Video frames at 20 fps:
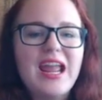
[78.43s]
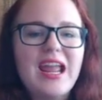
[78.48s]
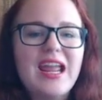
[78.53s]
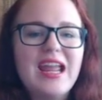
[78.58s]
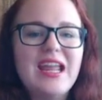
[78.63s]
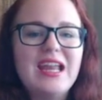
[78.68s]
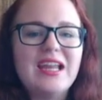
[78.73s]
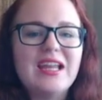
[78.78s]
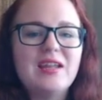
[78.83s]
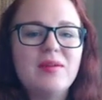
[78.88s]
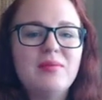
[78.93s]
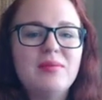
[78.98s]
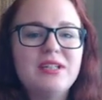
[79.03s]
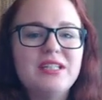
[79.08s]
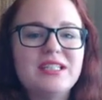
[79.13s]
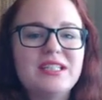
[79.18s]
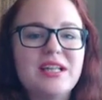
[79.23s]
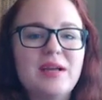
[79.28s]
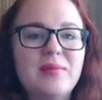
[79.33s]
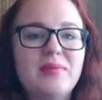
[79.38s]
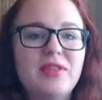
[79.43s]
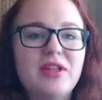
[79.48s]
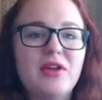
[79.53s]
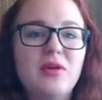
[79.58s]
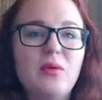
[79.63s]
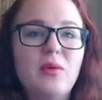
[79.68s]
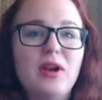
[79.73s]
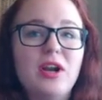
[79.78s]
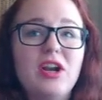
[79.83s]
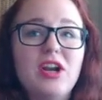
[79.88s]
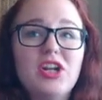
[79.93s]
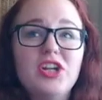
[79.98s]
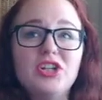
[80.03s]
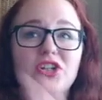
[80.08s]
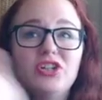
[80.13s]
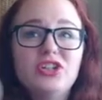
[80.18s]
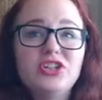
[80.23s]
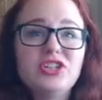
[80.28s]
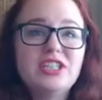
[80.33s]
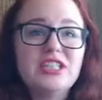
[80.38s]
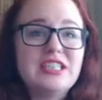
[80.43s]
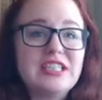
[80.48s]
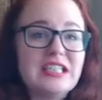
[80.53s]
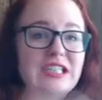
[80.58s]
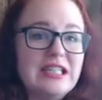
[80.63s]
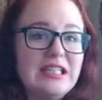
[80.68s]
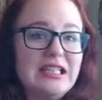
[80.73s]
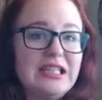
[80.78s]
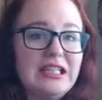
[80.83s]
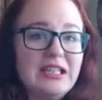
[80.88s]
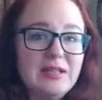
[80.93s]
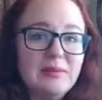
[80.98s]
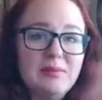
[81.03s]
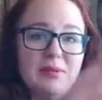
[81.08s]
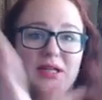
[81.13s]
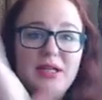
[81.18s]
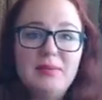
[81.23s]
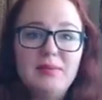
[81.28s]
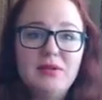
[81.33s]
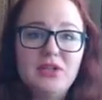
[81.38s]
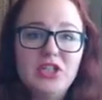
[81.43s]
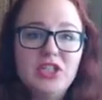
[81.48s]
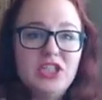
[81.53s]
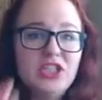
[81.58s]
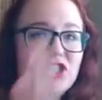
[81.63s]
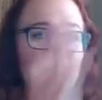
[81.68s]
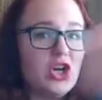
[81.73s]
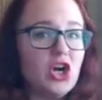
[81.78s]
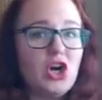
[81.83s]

it can be something where you're just leading people into